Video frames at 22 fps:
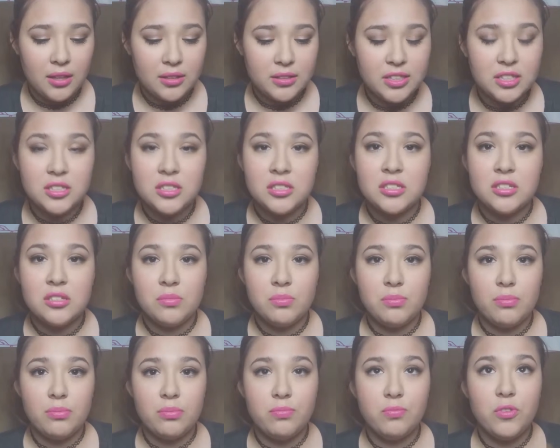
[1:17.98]
This is
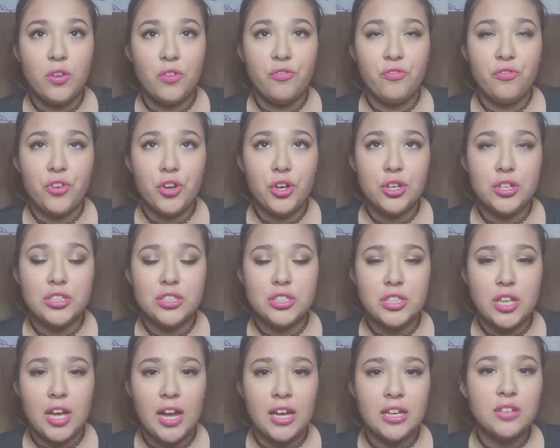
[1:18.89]
the
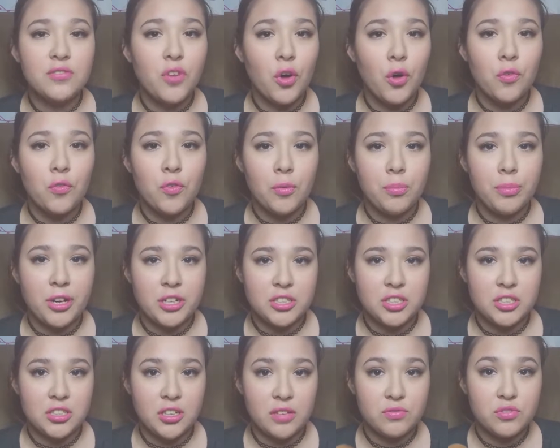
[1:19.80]
first kind of oval
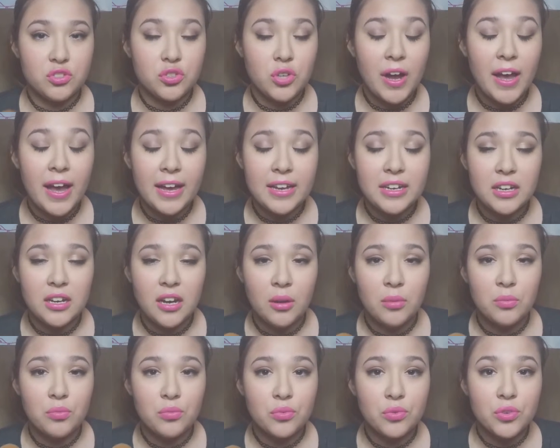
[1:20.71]
brushes I've tried, and
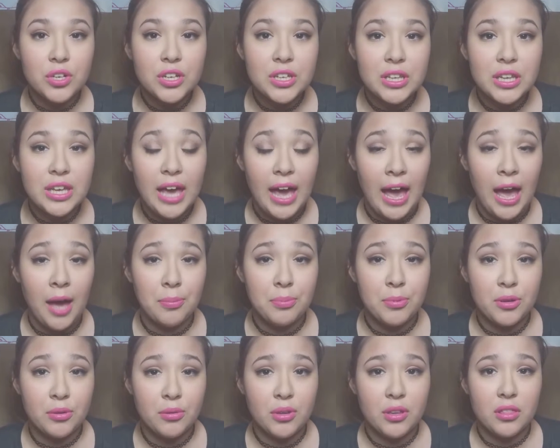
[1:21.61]
I'm really
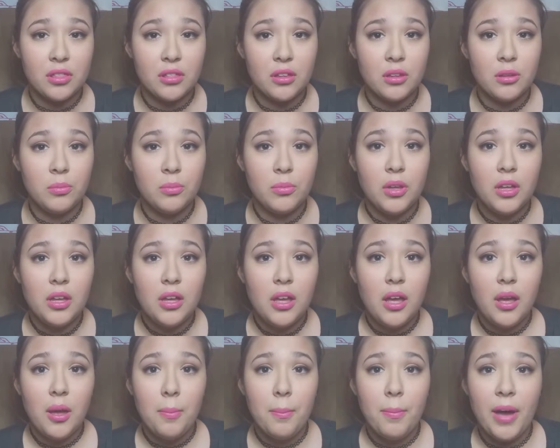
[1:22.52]
happy with them.
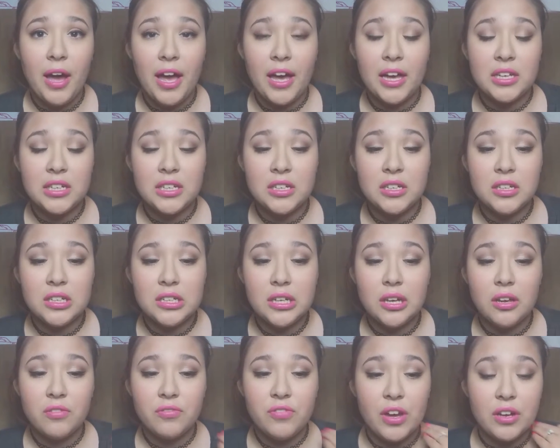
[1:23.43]

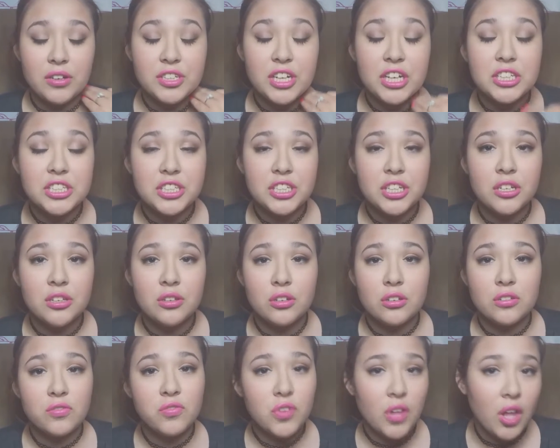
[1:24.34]
My foundation
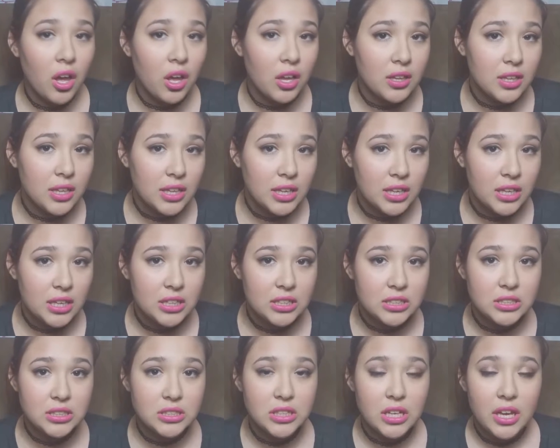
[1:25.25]
looks
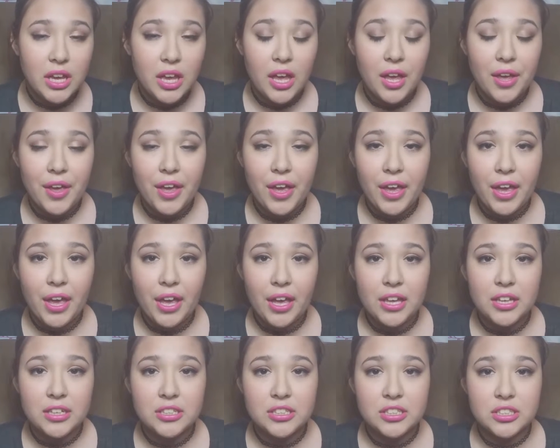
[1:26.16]
flawless,
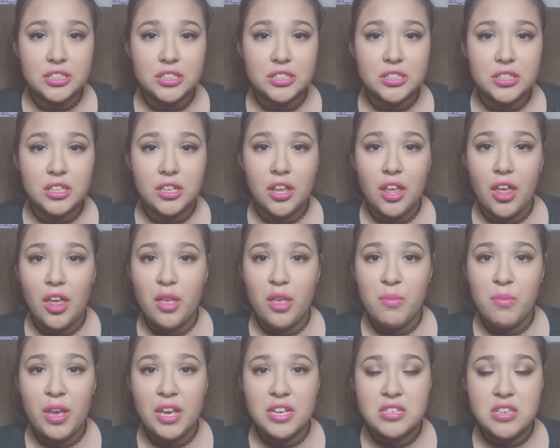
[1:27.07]
and just it
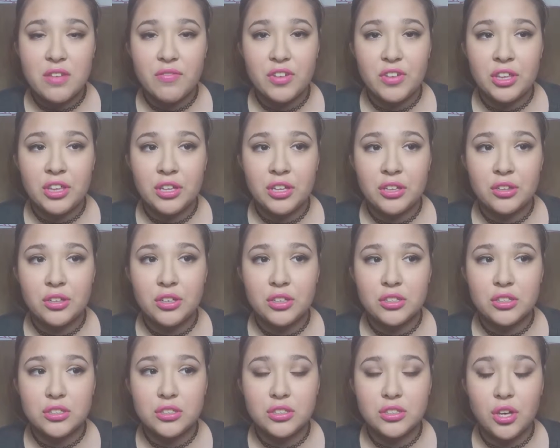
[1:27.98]
makes everything look
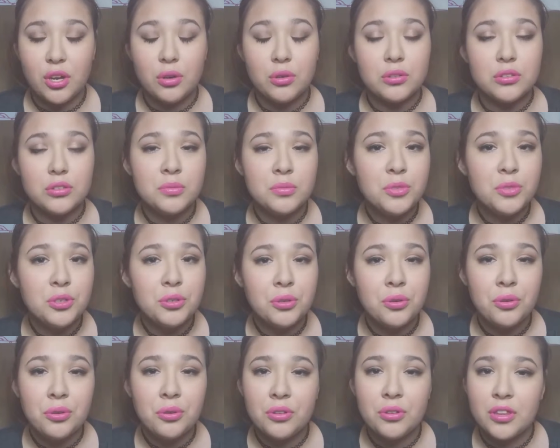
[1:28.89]
so
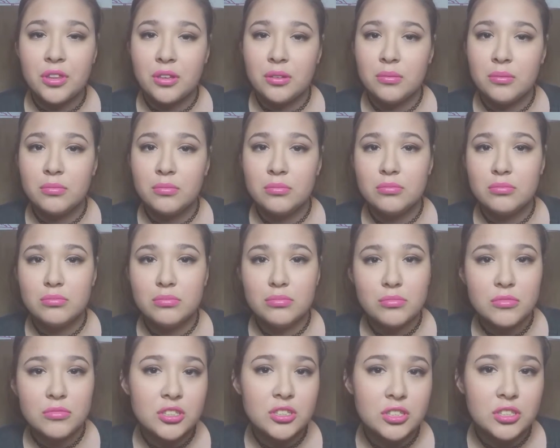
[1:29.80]
smooth and
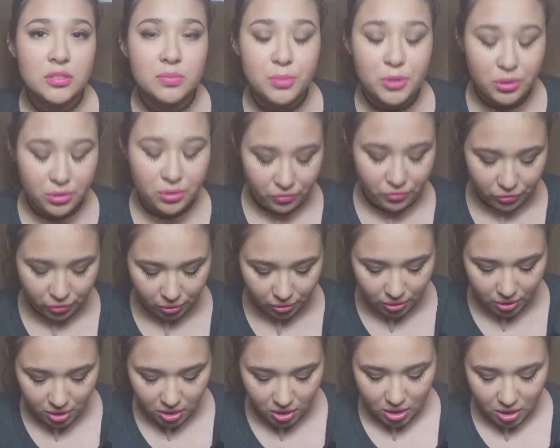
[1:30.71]
just beautiful.
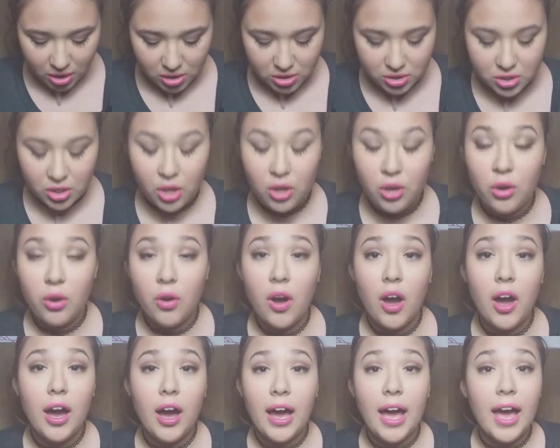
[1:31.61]
So
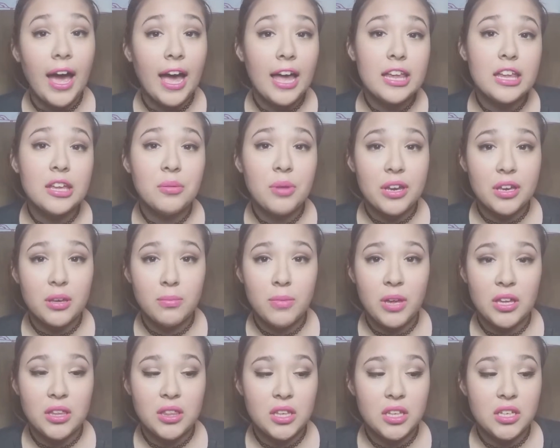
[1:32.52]
I highly
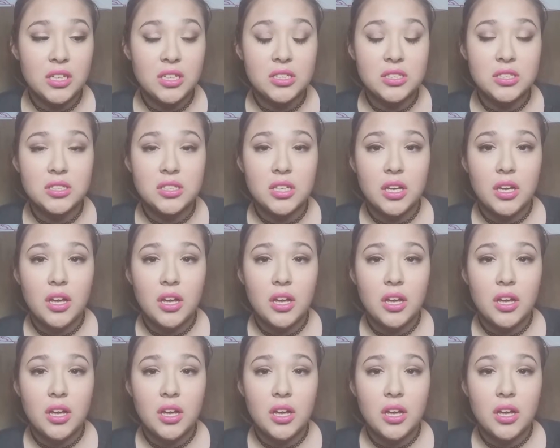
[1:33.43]
recommend these,